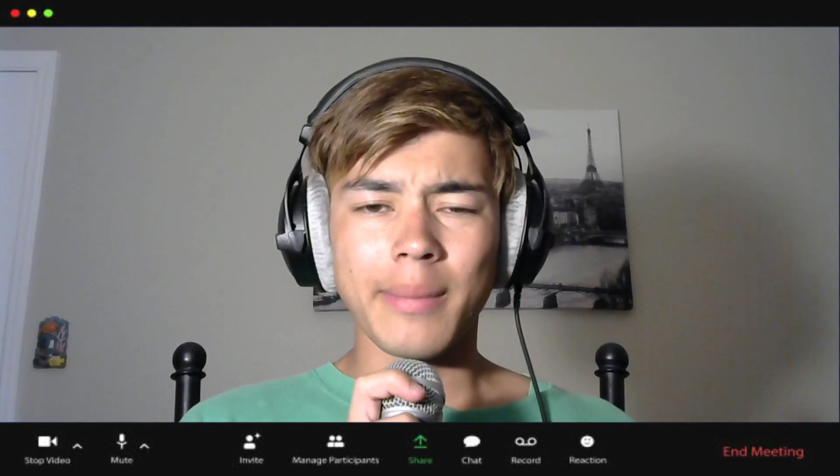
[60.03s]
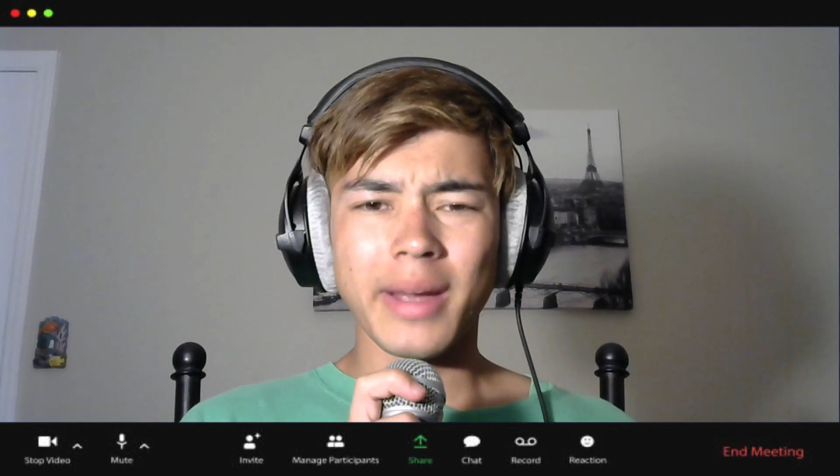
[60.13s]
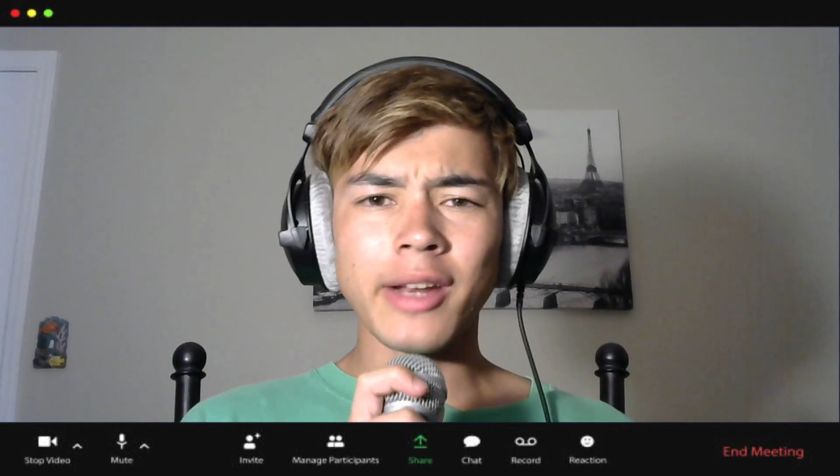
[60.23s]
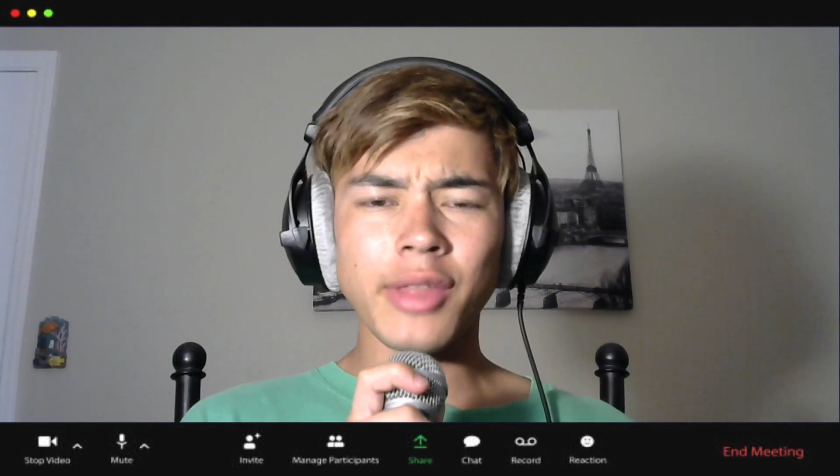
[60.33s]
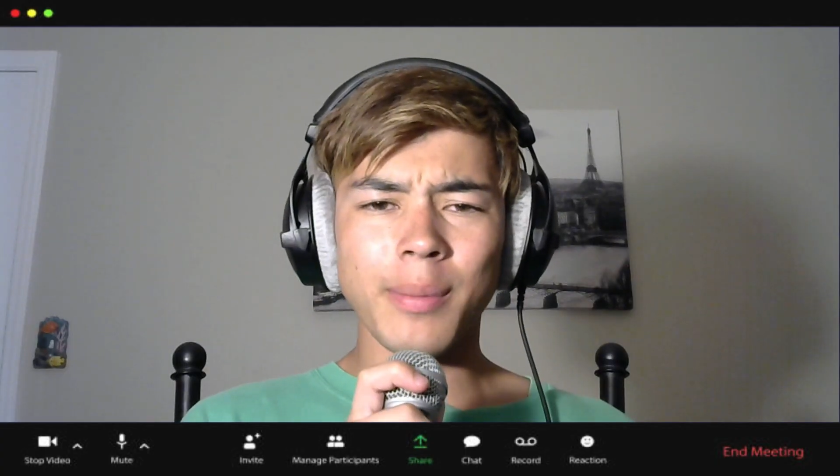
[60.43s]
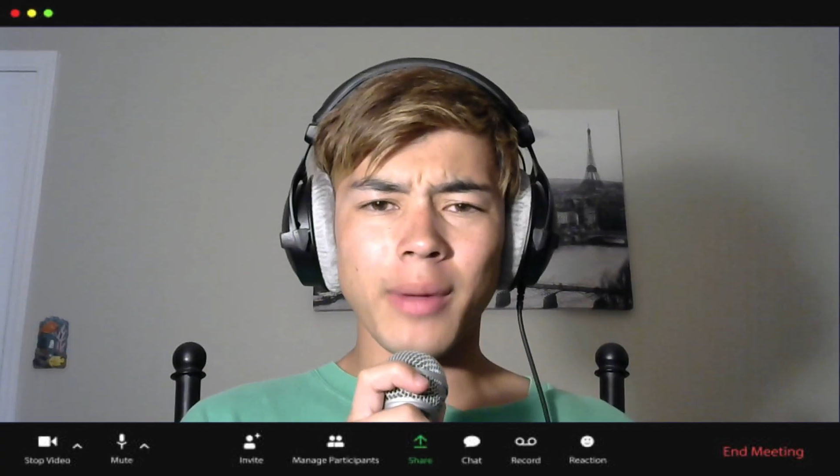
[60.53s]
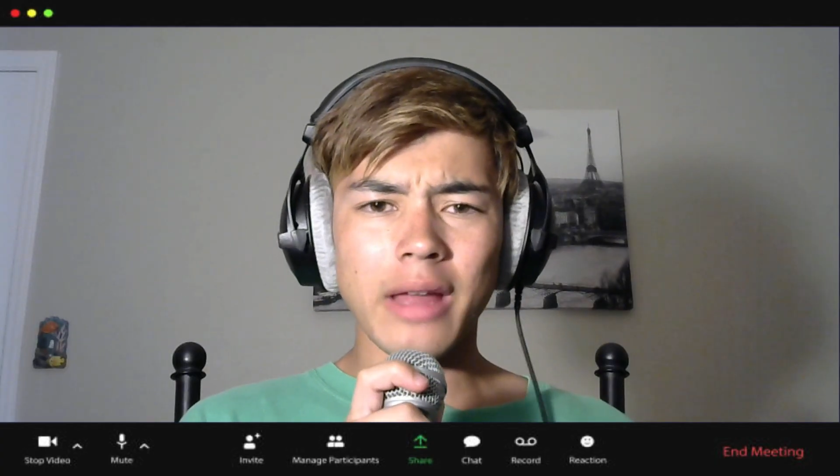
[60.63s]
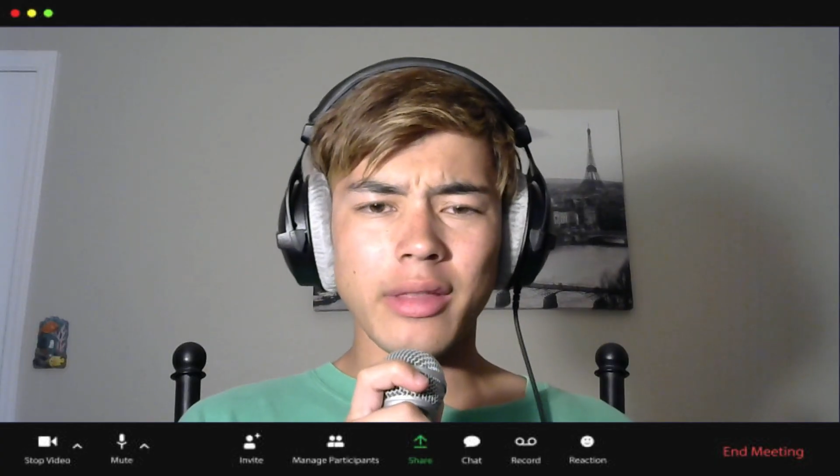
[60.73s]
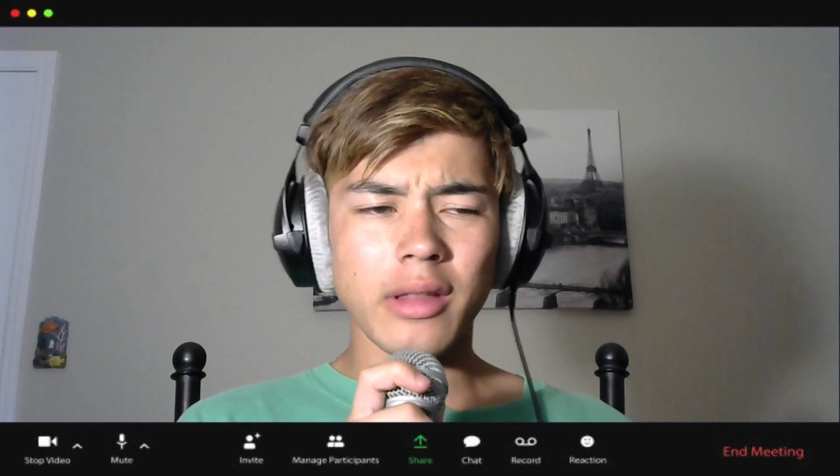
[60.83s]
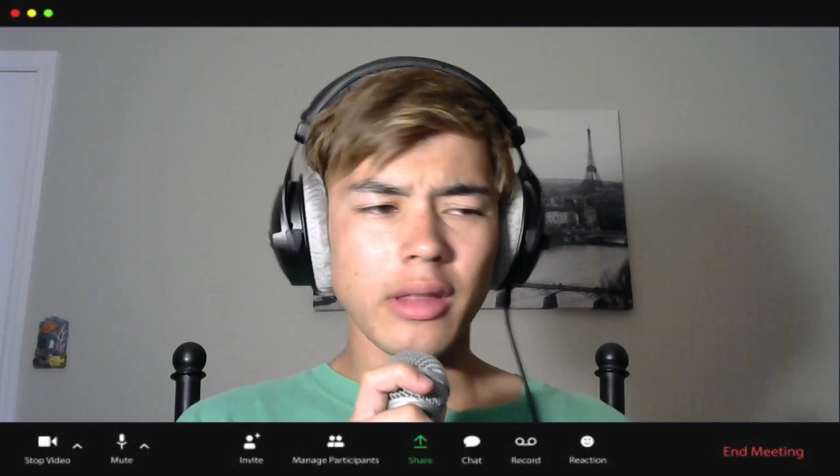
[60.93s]
kind of
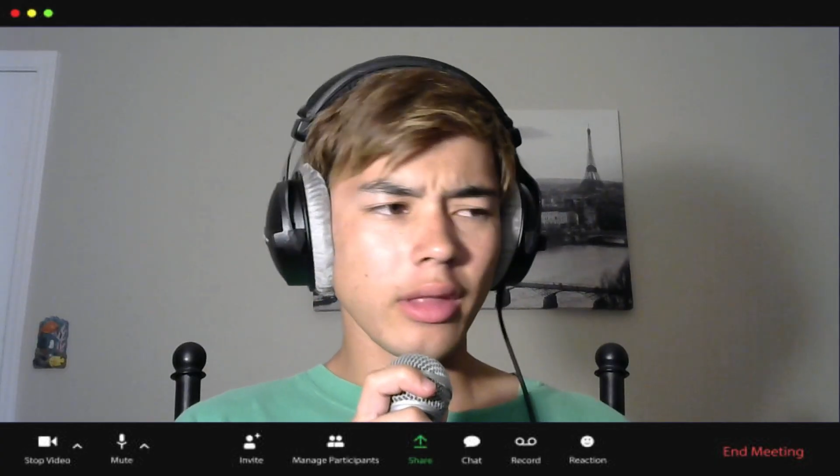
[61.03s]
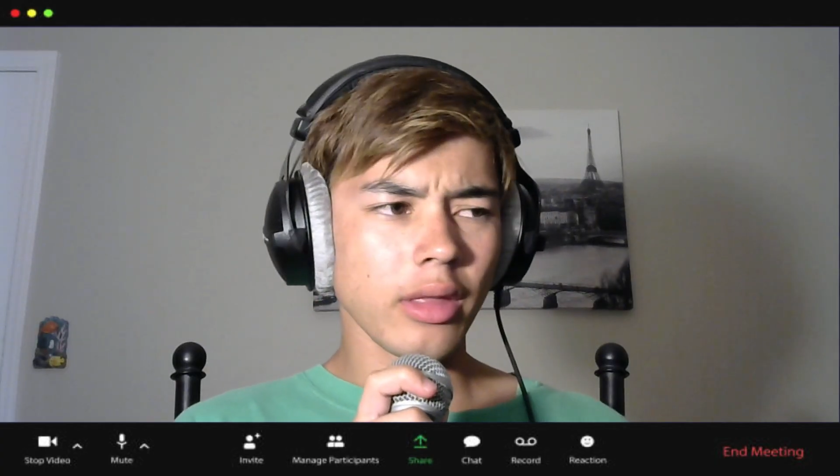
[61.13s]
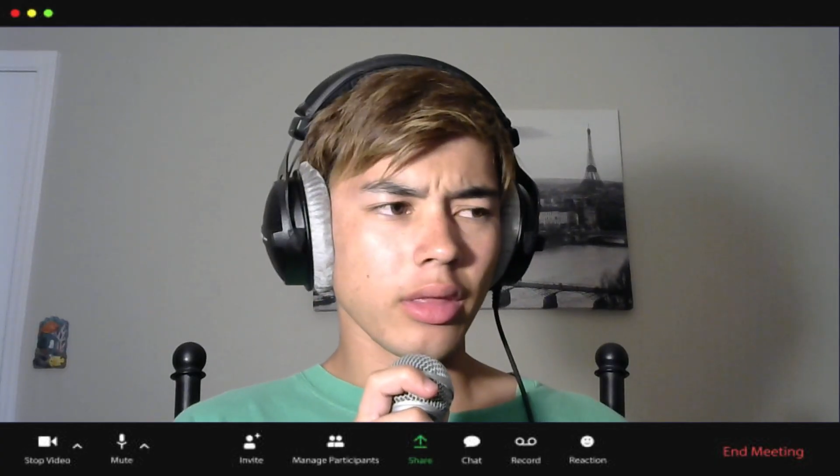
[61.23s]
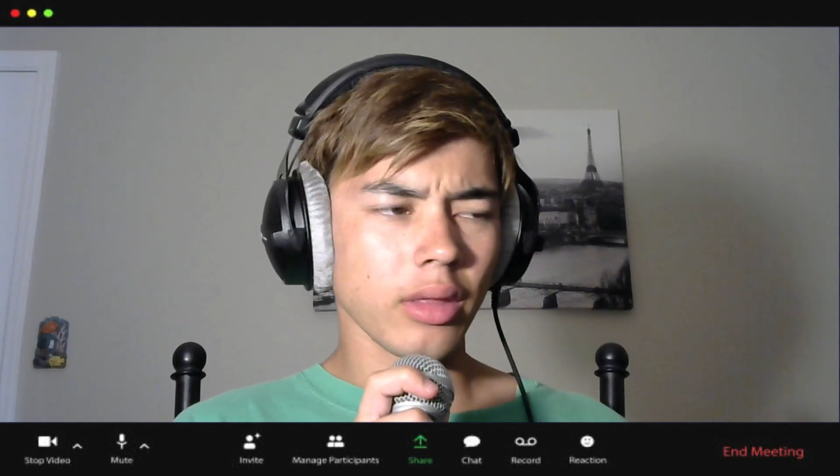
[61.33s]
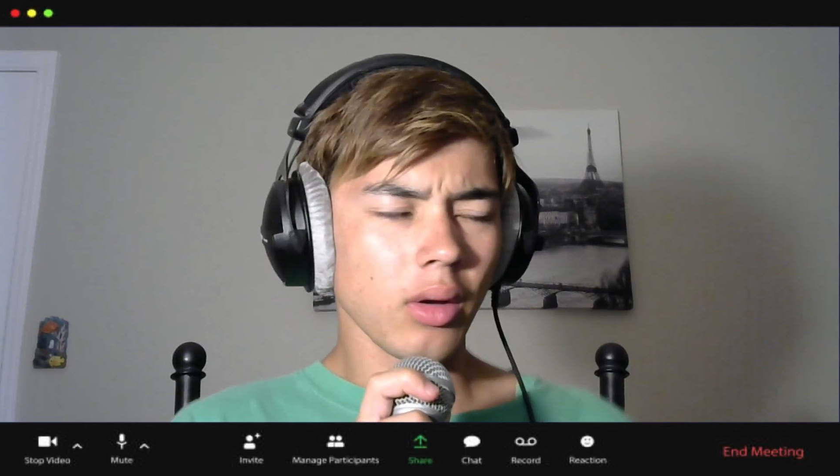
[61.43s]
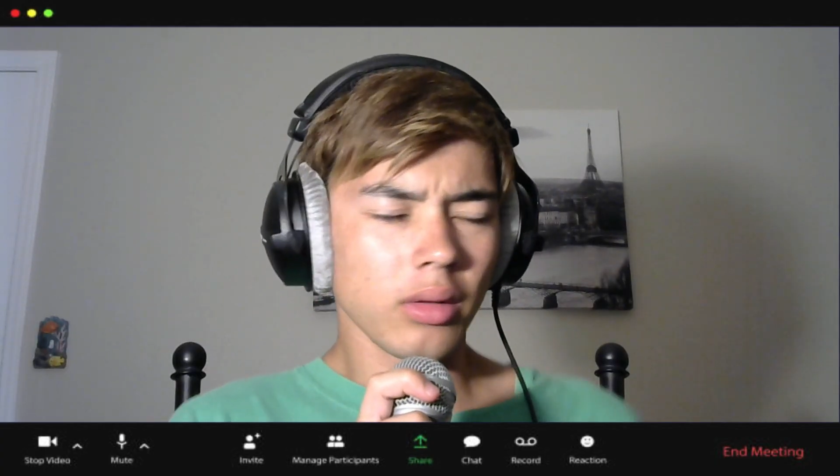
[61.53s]
surprised that this is